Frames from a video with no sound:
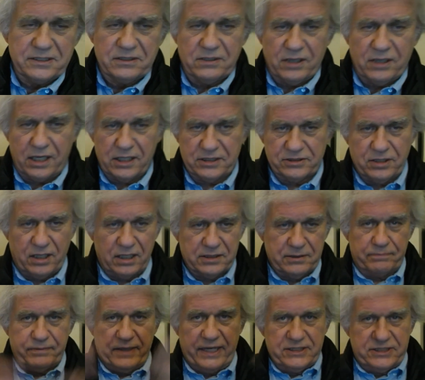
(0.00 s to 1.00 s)
caused all
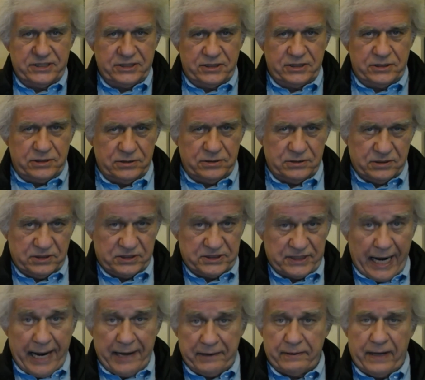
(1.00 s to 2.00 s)
the prices to
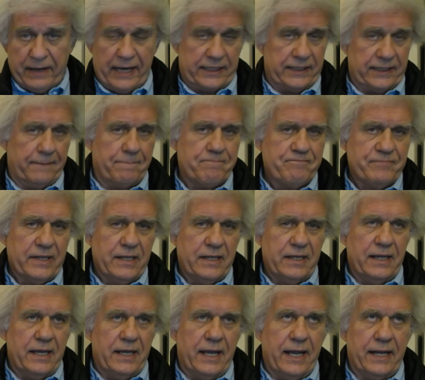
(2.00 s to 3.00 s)
skyrocket.
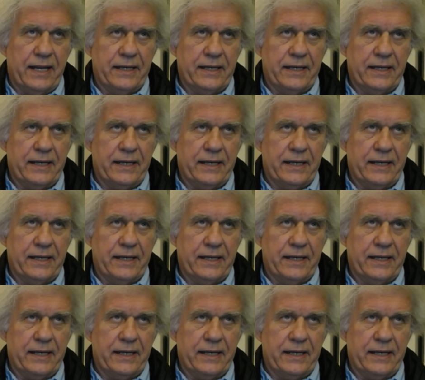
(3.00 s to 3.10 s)
And